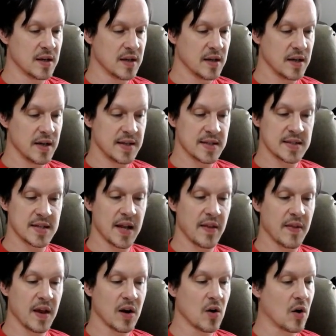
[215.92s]
Instead,
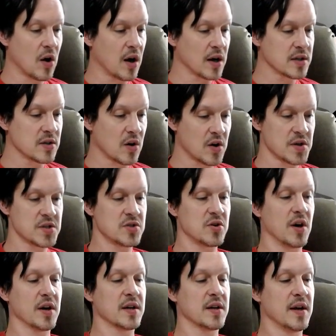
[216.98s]
they gawked,
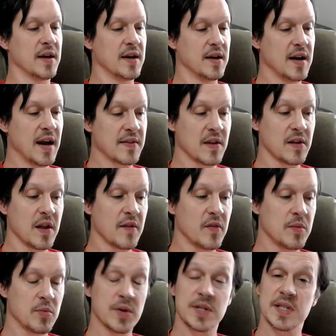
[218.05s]
awestruck, at the lovely
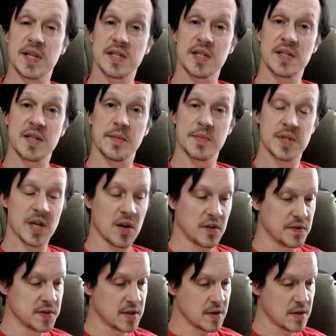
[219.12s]
princesses themselves.